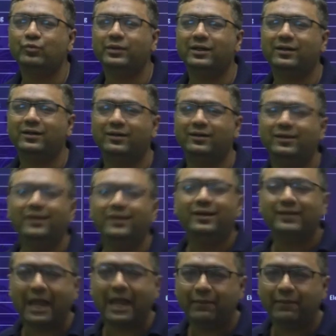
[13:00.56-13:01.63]
to be a
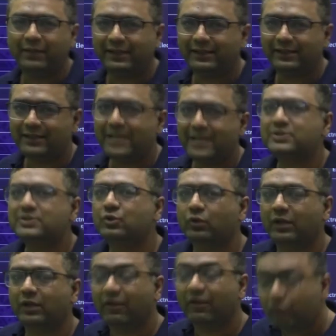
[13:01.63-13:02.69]
time taking task.
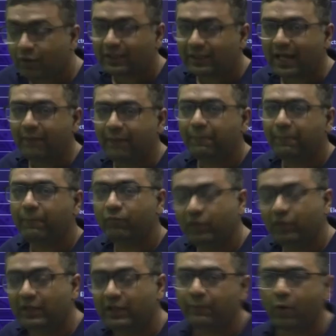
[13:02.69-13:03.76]
So give your time,
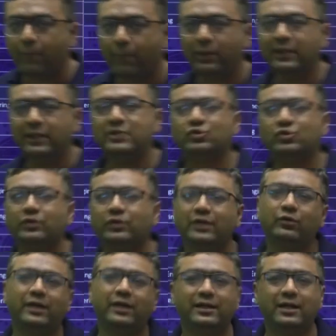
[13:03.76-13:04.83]
fill it properly so
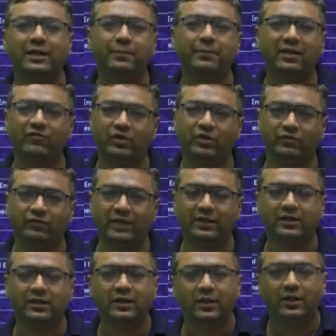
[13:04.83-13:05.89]
that you can get benefit of
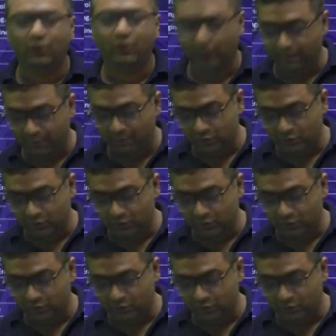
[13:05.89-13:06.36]
that. Okay,